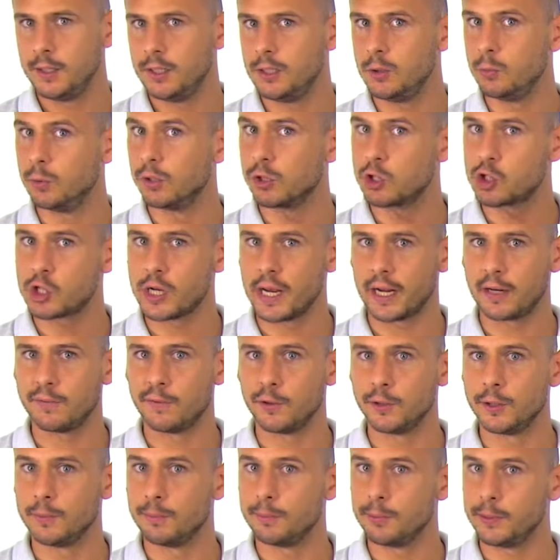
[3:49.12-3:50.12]
You will check
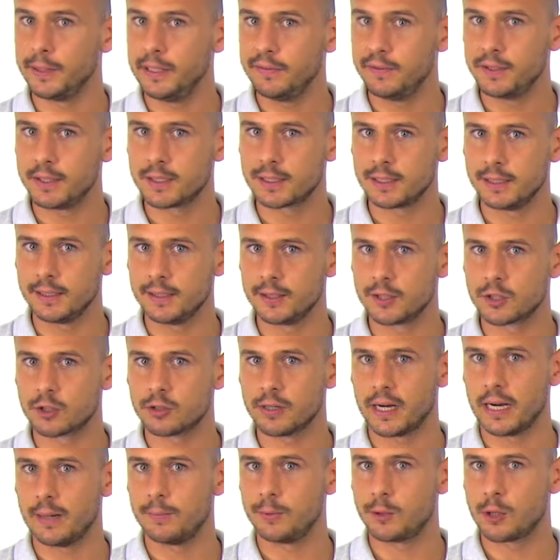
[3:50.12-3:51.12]
for the previously
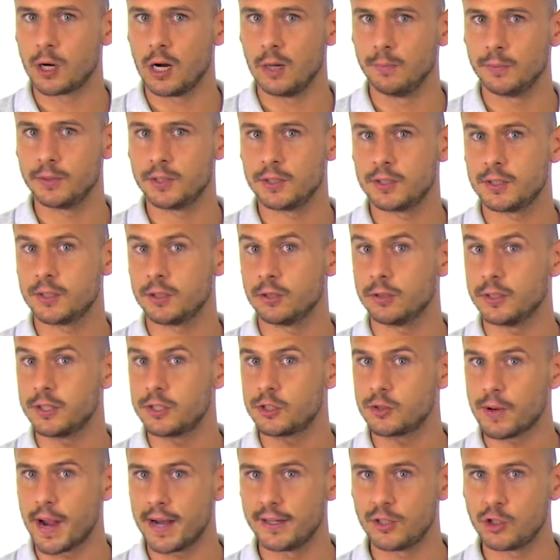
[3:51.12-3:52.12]
described compensatory
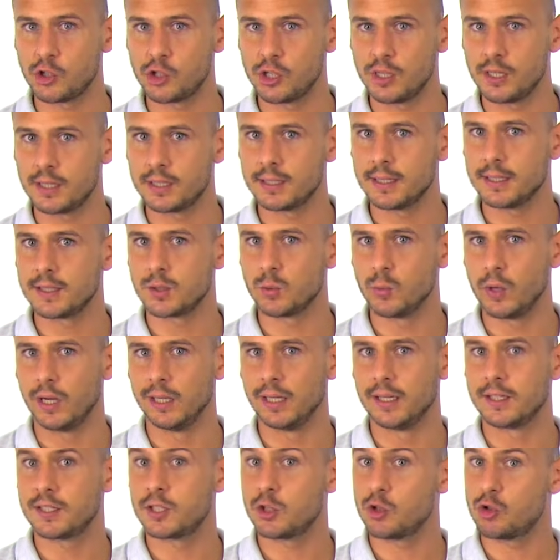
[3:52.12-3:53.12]
strategies as
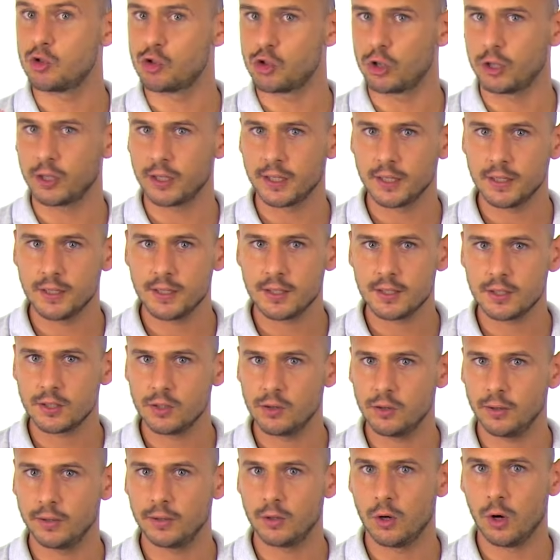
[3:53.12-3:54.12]
well as jerkiness
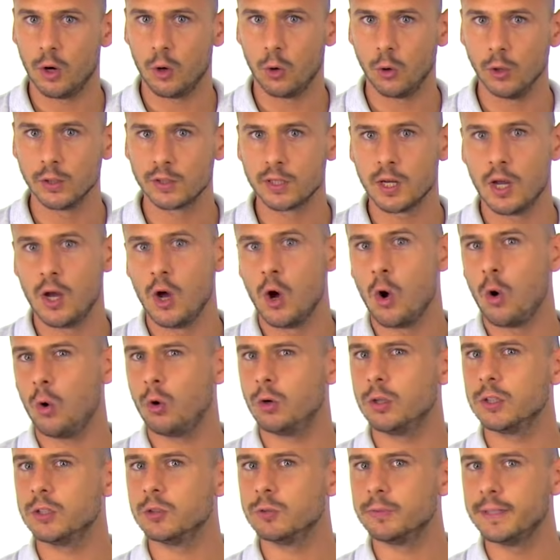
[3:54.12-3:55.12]
during the hold
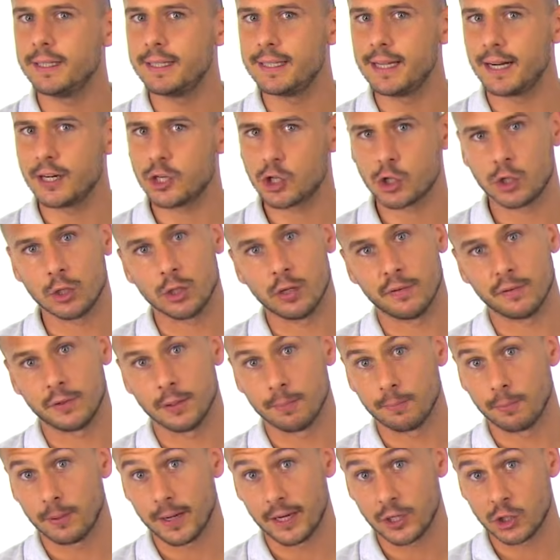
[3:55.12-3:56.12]
or a reduction of
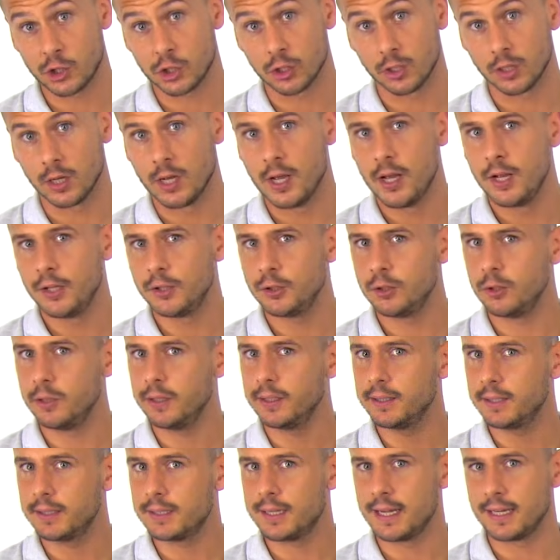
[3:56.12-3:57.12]
the pressure
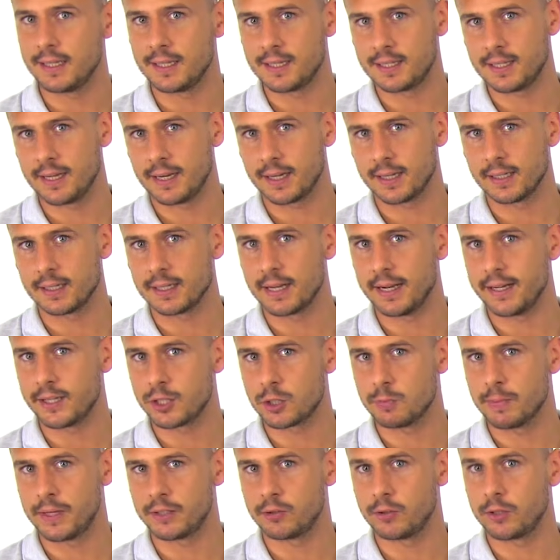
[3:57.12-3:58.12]
during the ten second
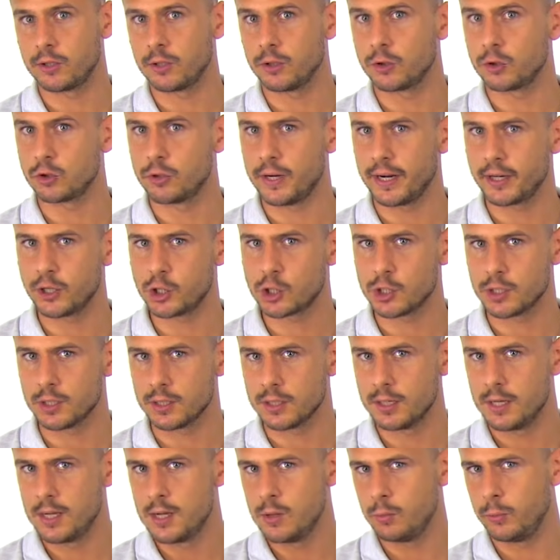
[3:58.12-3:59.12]
isometric
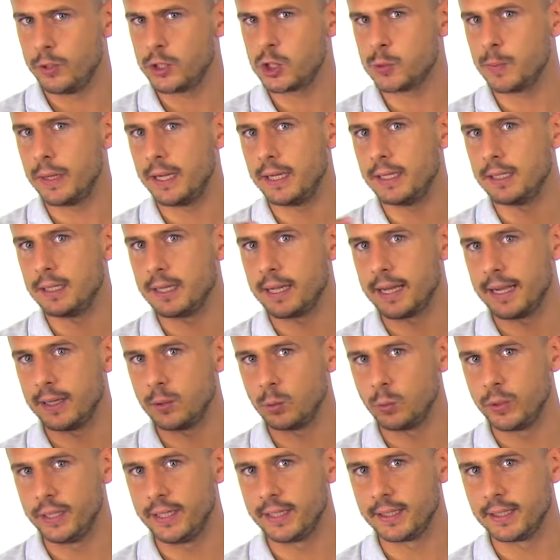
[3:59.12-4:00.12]
contraction, which may
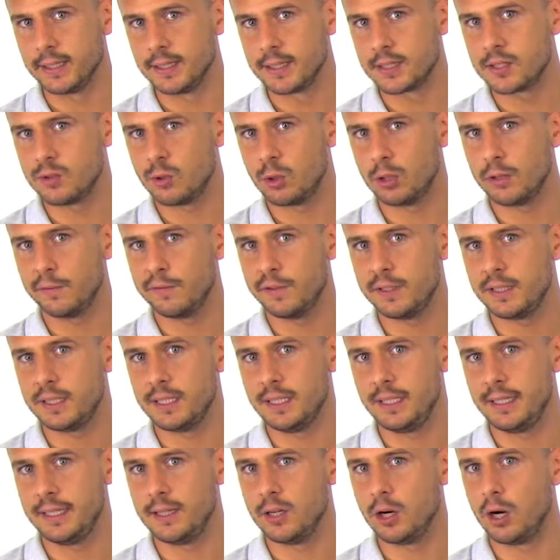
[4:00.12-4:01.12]
indicate weakness or
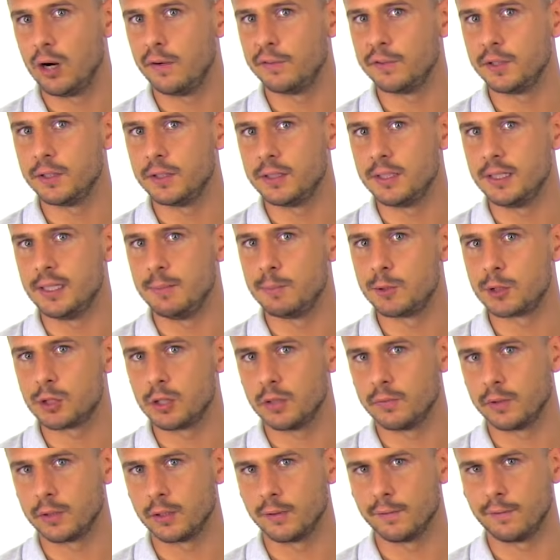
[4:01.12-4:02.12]
fatigue of the deep
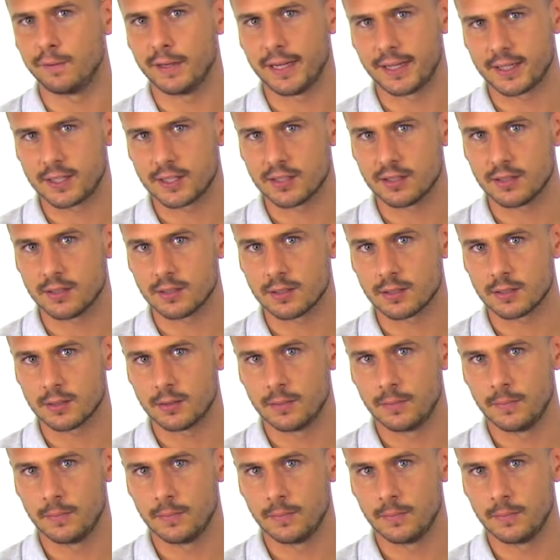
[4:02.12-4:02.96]
cervical flexors.